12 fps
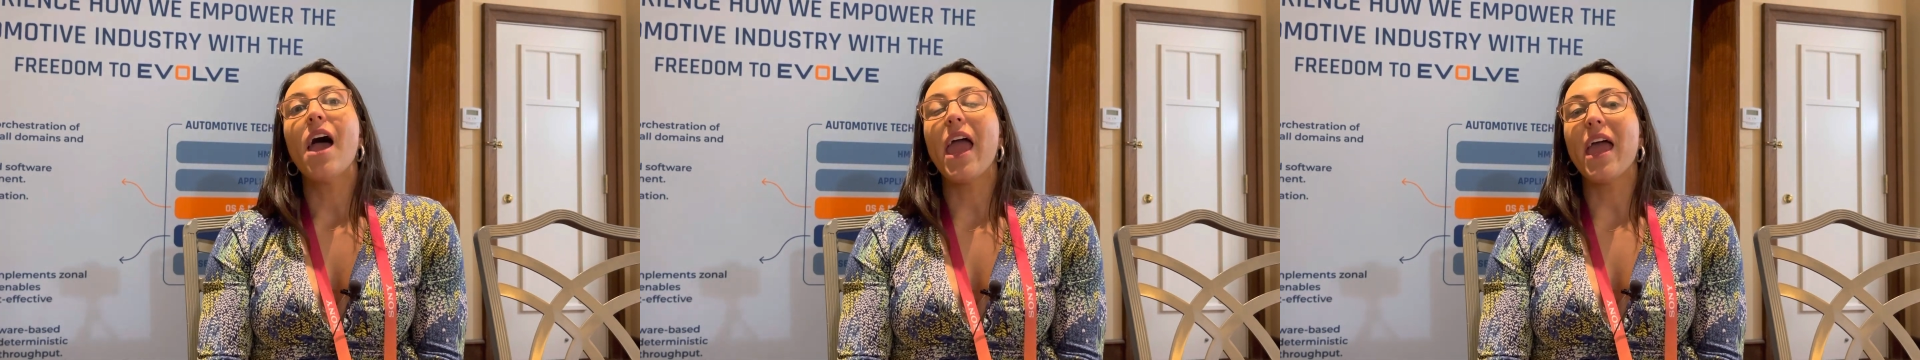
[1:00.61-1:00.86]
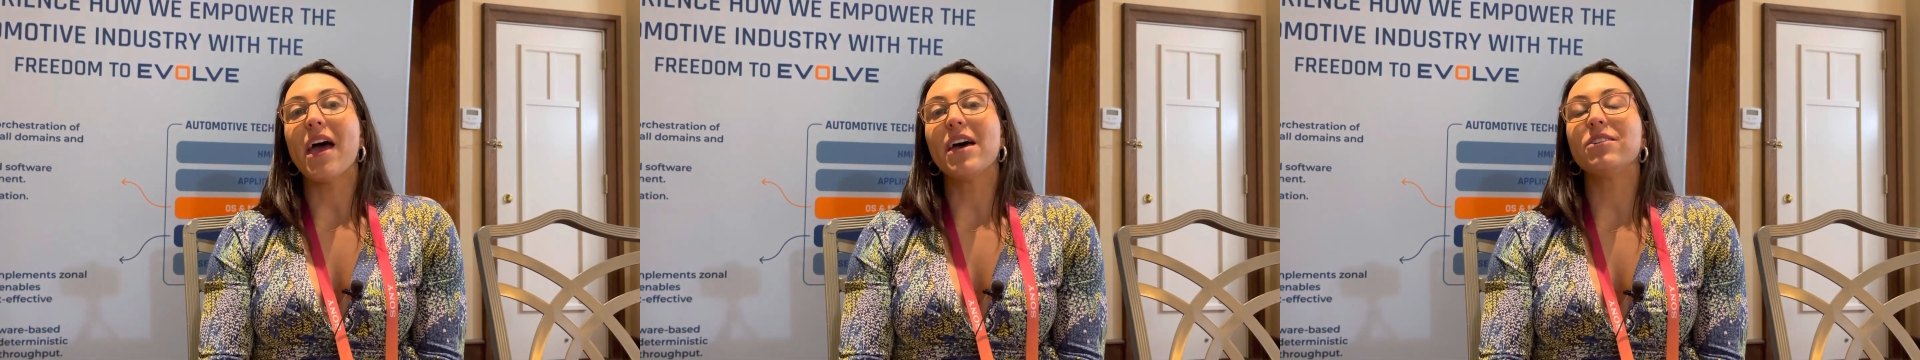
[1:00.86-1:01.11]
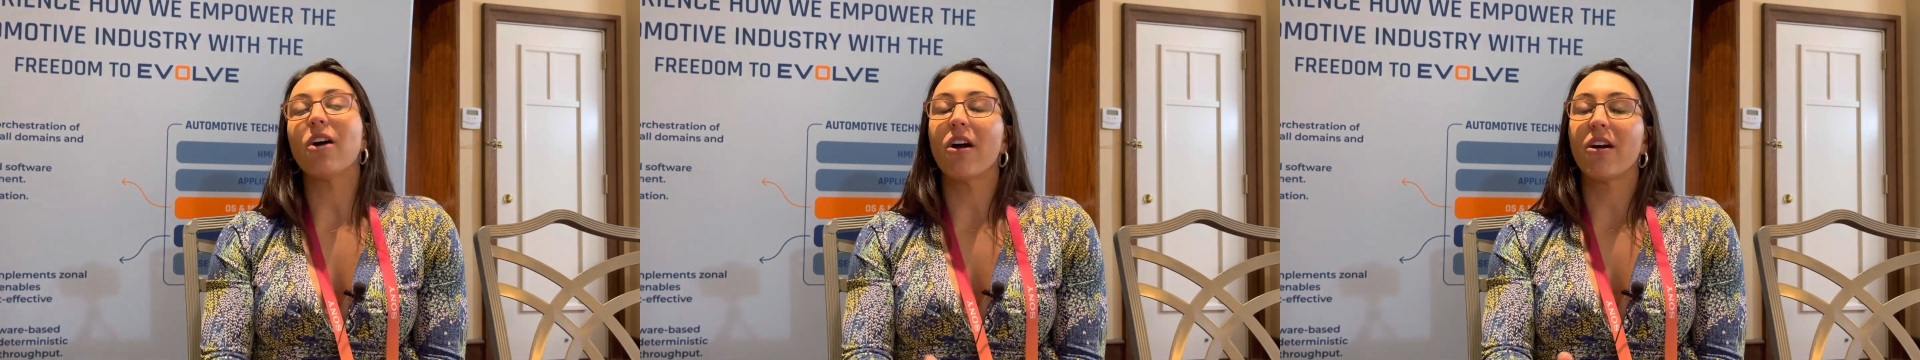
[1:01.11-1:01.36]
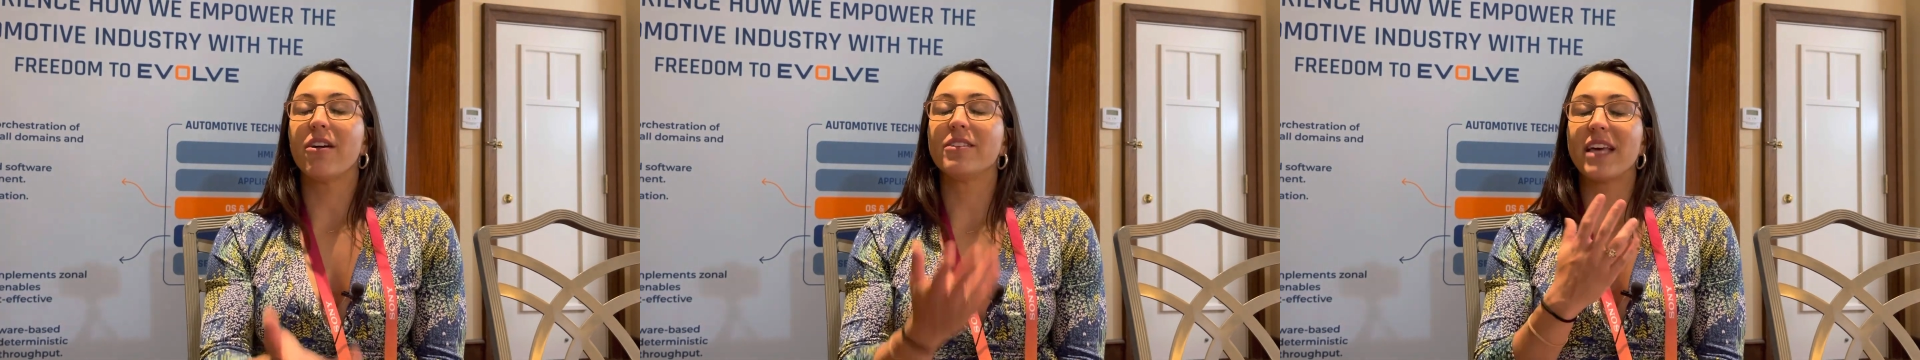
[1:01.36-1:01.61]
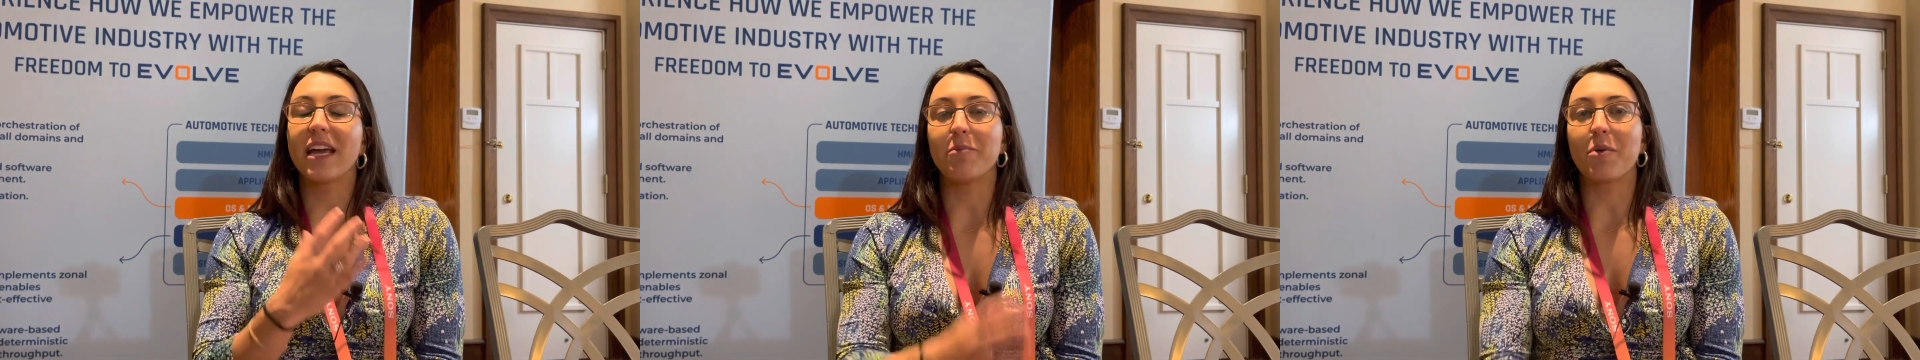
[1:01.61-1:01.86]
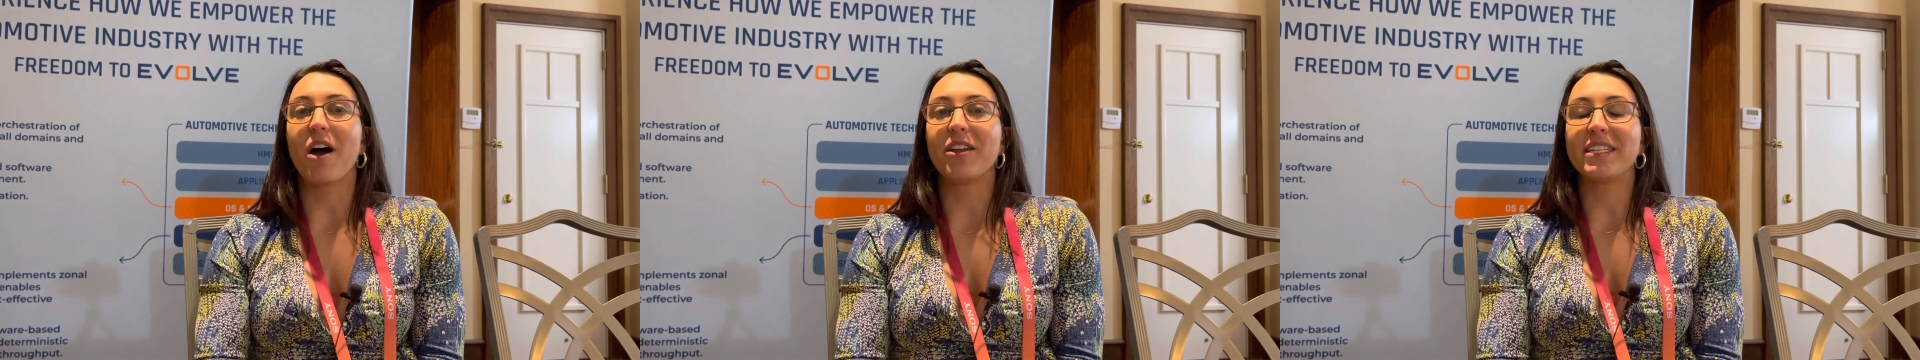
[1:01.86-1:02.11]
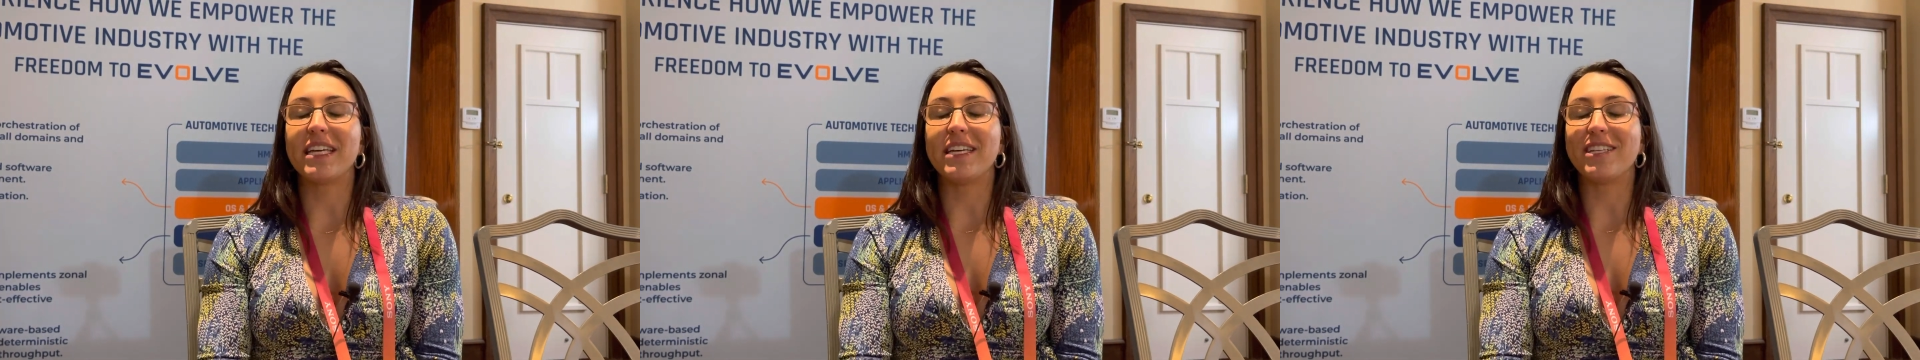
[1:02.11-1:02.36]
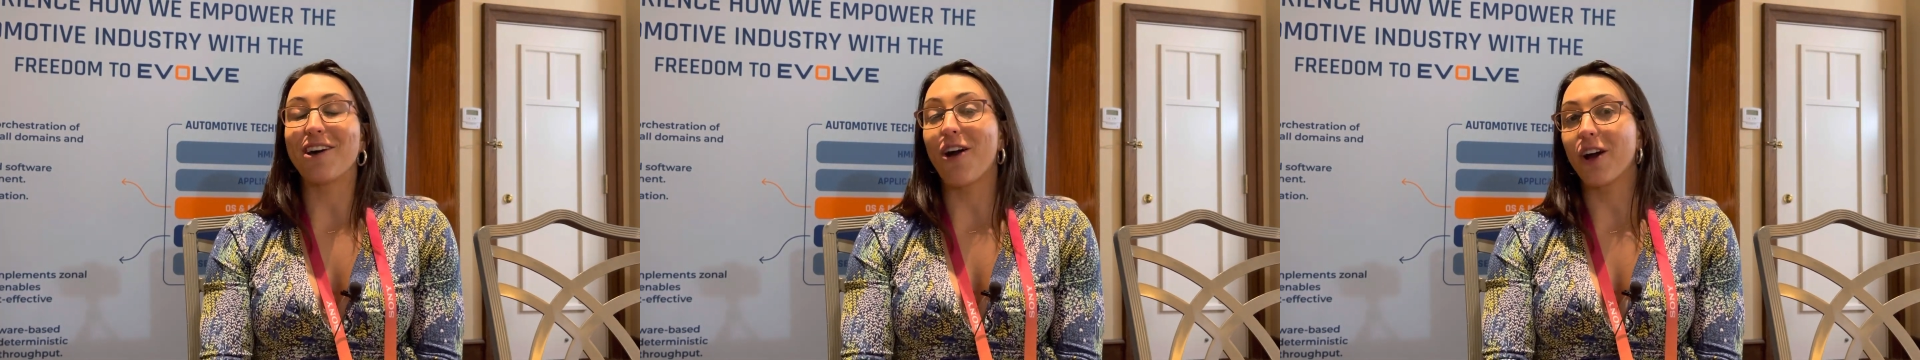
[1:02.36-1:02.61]
And our second product
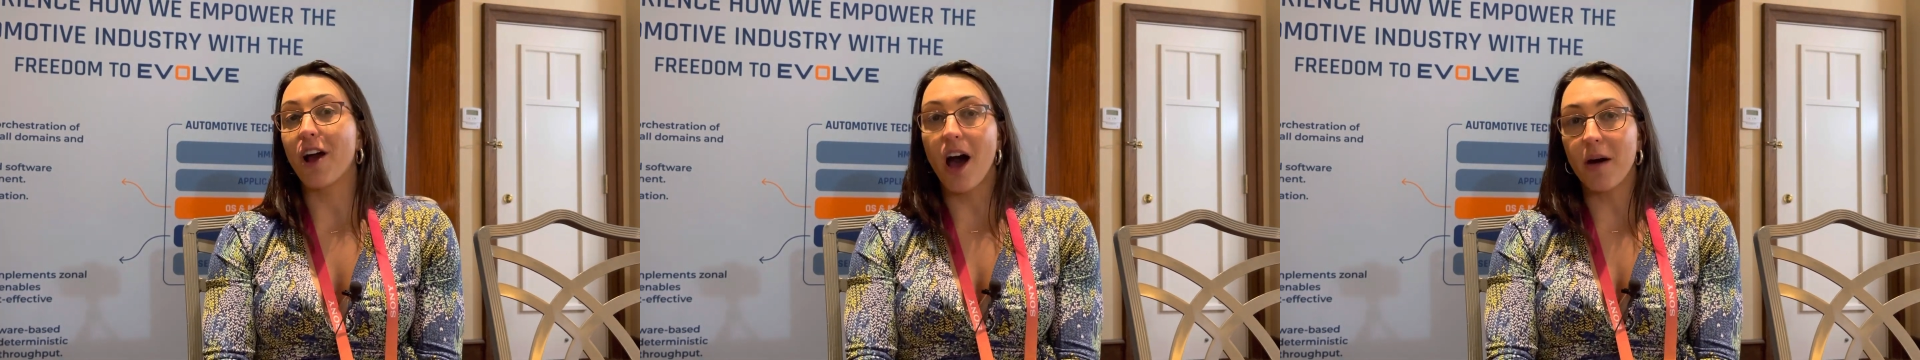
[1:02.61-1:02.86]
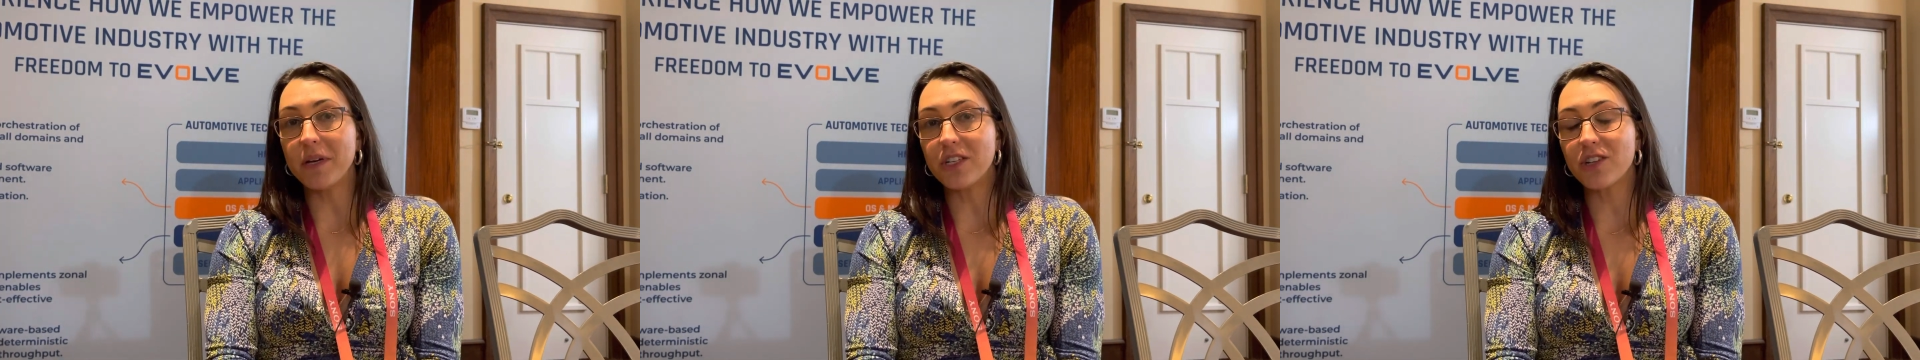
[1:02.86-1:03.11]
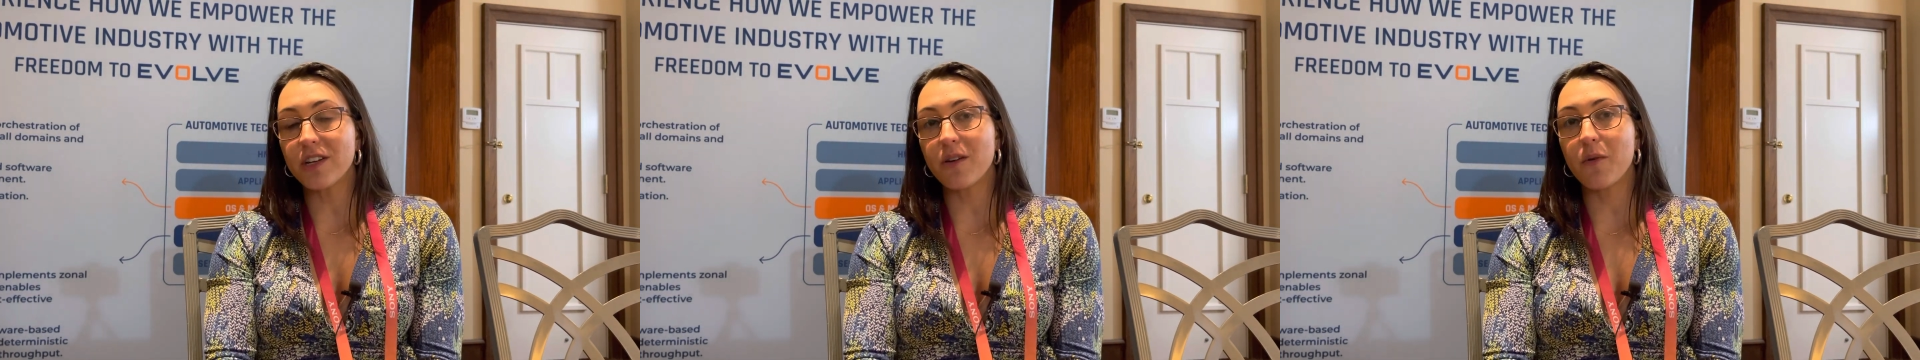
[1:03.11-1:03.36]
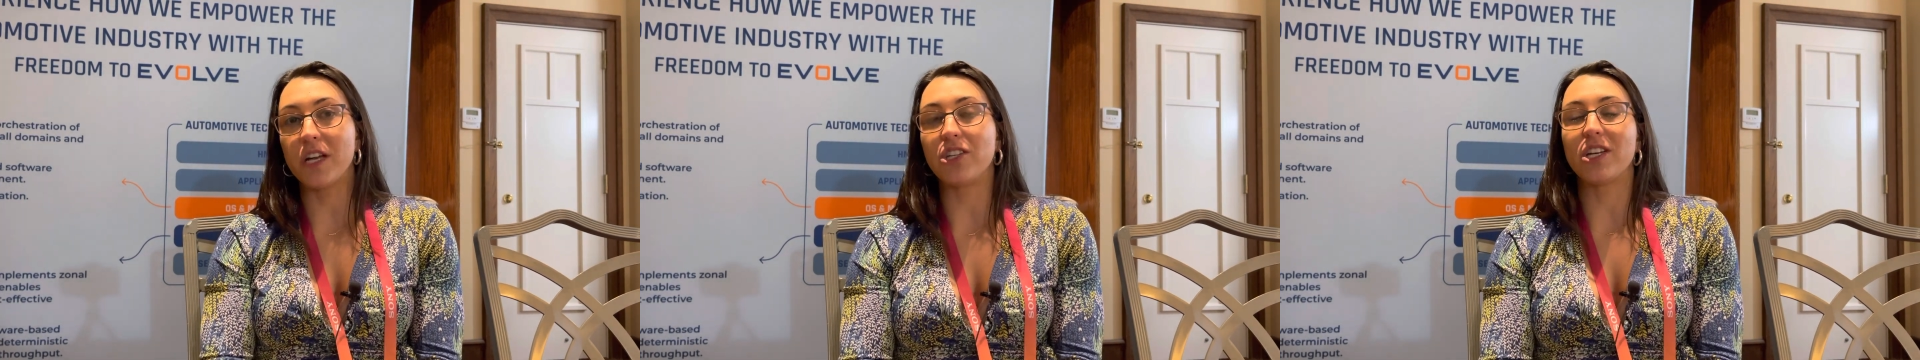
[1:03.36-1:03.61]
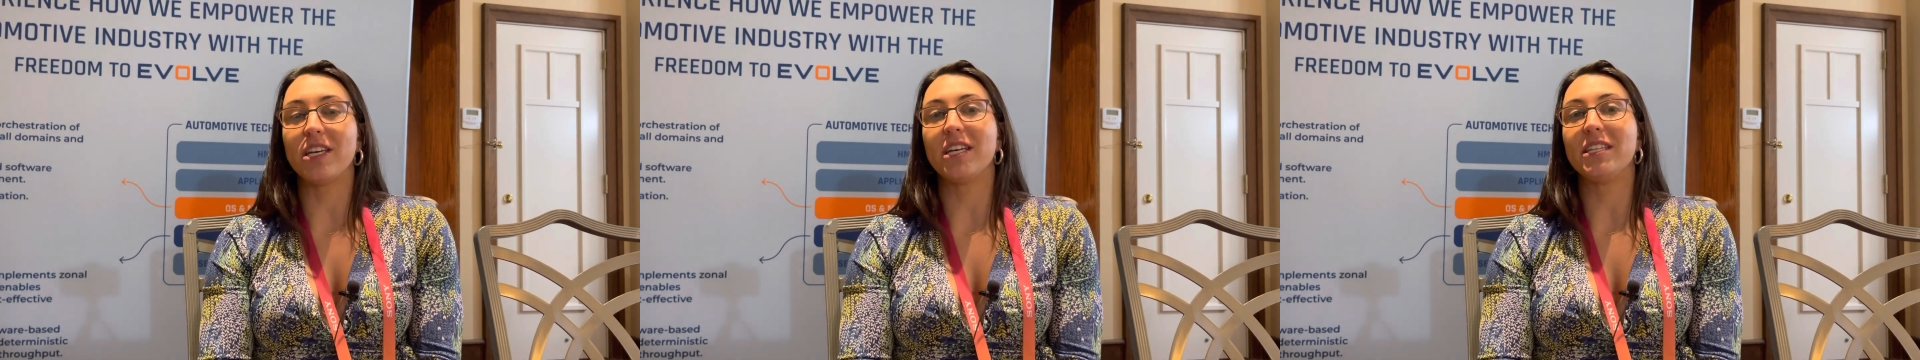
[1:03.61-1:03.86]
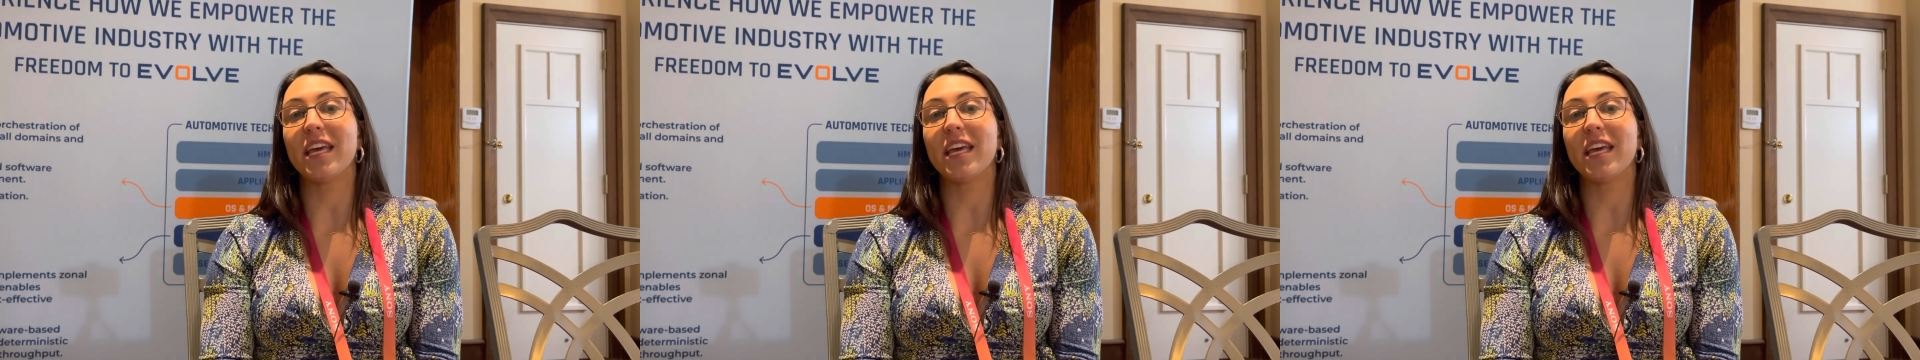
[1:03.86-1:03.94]
is our COM engine, which is